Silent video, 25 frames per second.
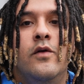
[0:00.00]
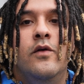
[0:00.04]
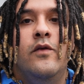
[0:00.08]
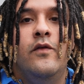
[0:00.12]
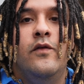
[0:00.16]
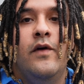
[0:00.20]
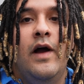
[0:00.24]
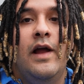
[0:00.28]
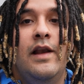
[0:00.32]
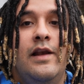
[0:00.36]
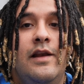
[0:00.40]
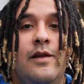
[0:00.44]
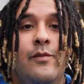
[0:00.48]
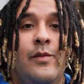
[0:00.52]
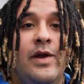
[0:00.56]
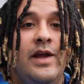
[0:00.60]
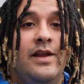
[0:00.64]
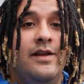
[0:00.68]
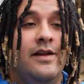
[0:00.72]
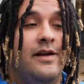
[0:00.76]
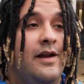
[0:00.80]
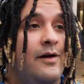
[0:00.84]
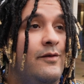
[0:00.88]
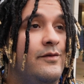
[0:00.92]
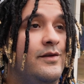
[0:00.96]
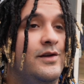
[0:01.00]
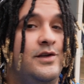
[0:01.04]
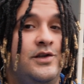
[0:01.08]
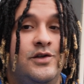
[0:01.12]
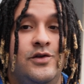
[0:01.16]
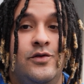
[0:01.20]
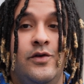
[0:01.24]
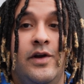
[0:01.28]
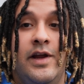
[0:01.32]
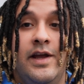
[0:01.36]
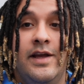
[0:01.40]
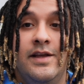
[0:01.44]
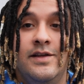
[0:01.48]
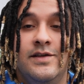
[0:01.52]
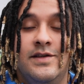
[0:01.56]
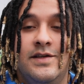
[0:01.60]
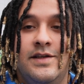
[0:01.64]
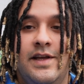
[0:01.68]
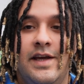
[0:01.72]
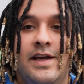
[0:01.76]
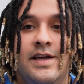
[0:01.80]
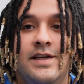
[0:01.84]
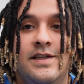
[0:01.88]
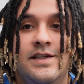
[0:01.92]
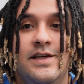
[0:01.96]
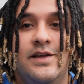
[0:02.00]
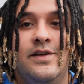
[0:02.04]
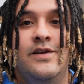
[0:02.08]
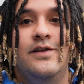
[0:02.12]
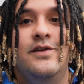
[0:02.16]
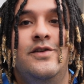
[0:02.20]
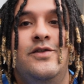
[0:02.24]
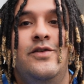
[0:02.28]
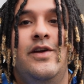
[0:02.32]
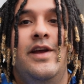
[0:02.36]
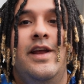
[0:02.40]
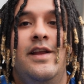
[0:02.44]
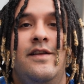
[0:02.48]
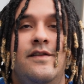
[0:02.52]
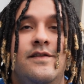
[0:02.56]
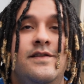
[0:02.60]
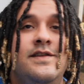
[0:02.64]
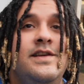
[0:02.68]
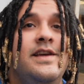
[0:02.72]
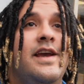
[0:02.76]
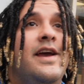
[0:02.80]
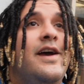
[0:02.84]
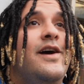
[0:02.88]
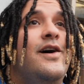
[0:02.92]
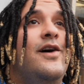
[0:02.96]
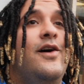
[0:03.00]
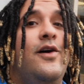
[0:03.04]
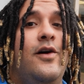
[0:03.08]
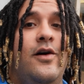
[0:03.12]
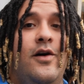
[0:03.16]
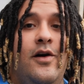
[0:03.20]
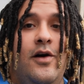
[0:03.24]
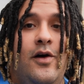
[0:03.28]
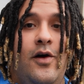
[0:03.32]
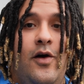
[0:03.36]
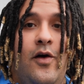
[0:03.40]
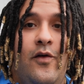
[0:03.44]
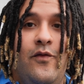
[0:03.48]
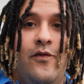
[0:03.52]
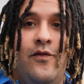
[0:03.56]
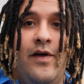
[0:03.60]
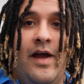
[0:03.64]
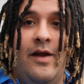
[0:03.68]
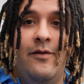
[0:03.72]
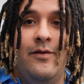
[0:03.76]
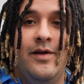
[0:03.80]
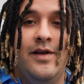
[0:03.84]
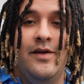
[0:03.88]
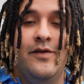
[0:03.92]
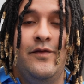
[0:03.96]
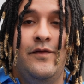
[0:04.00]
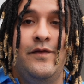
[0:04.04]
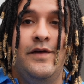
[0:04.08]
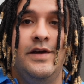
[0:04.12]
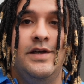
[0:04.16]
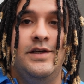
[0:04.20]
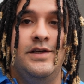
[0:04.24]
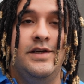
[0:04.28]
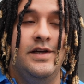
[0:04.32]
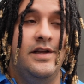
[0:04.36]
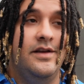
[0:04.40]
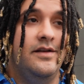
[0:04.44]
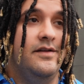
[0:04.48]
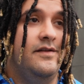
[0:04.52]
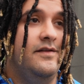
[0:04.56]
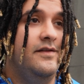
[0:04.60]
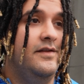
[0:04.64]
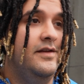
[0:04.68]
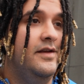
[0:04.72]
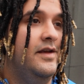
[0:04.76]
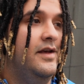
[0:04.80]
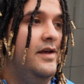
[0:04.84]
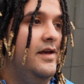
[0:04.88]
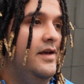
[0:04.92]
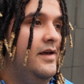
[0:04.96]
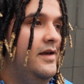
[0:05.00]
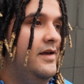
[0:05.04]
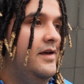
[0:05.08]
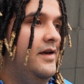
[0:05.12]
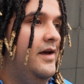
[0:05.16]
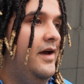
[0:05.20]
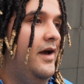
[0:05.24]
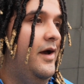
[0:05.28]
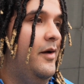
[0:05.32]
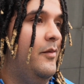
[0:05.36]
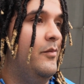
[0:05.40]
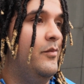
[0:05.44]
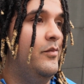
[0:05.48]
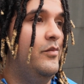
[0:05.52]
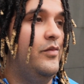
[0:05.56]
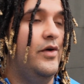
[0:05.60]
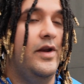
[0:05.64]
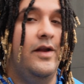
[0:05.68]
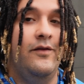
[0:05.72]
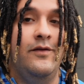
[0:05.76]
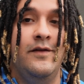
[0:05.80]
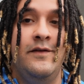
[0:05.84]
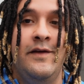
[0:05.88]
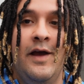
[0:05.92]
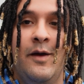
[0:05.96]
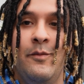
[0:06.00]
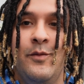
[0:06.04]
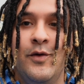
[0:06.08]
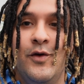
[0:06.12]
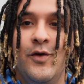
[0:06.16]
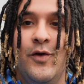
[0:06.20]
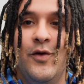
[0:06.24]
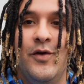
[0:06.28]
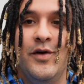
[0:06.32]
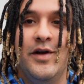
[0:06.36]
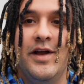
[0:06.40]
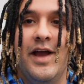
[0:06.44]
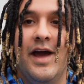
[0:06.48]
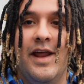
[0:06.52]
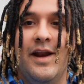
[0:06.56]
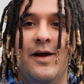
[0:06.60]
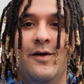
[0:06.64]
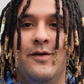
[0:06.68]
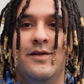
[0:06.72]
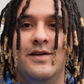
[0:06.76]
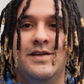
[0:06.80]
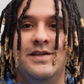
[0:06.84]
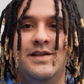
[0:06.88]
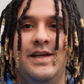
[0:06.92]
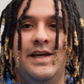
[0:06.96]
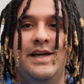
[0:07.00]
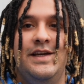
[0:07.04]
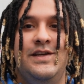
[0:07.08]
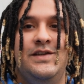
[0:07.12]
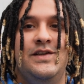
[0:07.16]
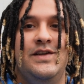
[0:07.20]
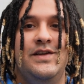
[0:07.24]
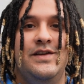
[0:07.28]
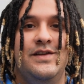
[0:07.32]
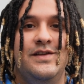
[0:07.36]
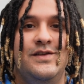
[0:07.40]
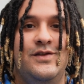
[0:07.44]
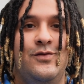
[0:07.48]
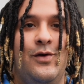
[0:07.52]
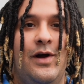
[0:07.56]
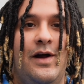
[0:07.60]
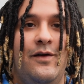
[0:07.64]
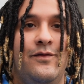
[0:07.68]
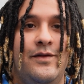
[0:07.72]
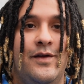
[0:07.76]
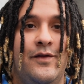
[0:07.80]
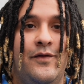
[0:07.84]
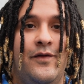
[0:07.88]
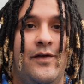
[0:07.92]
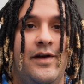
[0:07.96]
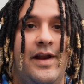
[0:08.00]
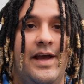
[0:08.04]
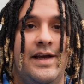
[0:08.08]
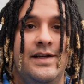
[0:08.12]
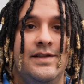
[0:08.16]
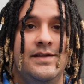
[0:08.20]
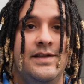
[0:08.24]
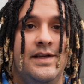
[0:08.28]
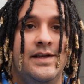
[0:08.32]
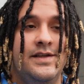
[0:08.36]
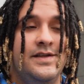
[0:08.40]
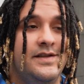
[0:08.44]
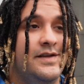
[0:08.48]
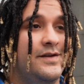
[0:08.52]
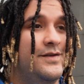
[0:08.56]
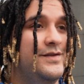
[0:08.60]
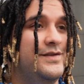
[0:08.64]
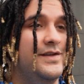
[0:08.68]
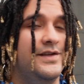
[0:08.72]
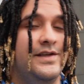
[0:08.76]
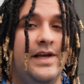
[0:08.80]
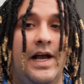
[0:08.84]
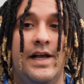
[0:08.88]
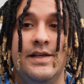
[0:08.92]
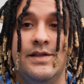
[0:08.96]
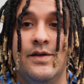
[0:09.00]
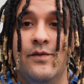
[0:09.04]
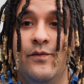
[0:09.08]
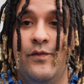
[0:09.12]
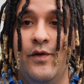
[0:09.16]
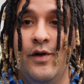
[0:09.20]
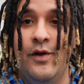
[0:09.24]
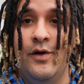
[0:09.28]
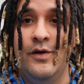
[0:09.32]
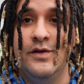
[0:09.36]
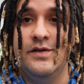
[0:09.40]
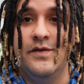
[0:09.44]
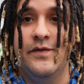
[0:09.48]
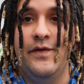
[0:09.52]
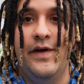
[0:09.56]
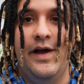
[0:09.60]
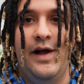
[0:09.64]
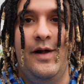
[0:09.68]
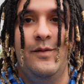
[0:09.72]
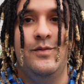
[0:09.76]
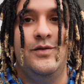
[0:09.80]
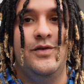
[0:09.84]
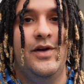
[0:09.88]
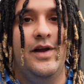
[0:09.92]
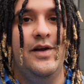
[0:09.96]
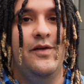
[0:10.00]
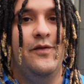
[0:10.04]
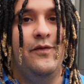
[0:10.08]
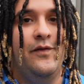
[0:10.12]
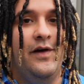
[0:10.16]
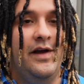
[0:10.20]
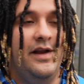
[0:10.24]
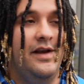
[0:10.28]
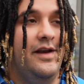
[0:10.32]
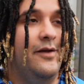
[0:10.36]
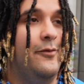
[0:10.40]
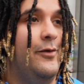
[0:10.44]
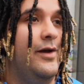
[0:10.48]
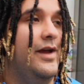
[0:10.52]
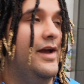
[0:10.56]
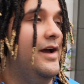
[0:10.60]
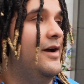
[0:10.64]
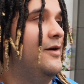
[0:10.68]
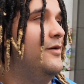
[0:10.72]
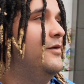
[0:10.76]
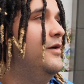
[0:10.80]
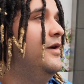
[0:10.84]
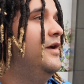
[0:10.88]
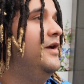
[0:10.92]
Finally made it out the train station. The trains here are very efficient, but every time you go to get out the station there's 12 different exits. So I was just asking for loads of help trying to find a way out,